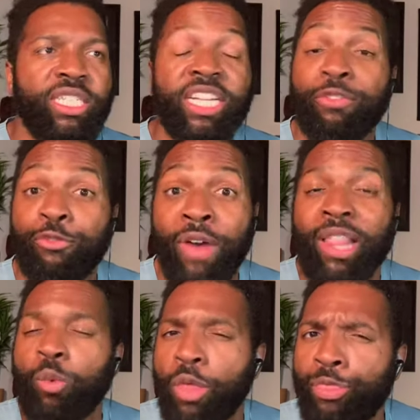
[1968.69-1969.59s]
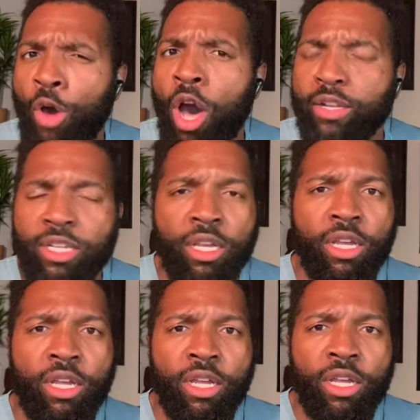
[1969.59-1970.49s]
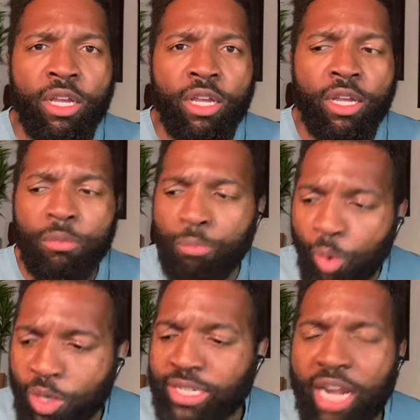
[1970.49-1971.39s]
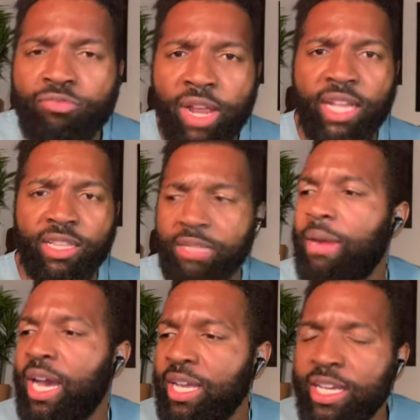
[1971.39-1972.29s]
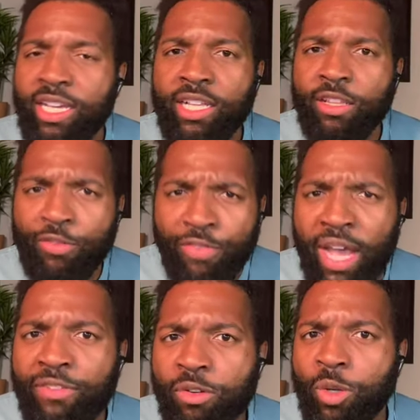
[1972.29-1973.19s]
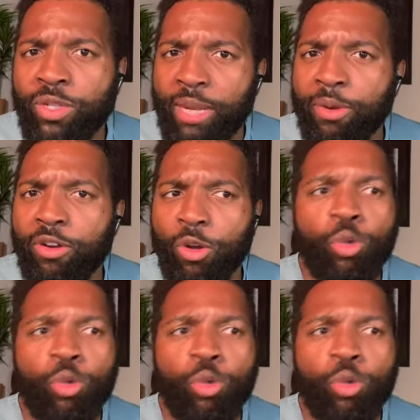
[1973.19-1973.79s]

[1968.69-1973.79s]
more directly. My little five year old neighbor girl who noticed my shoes were new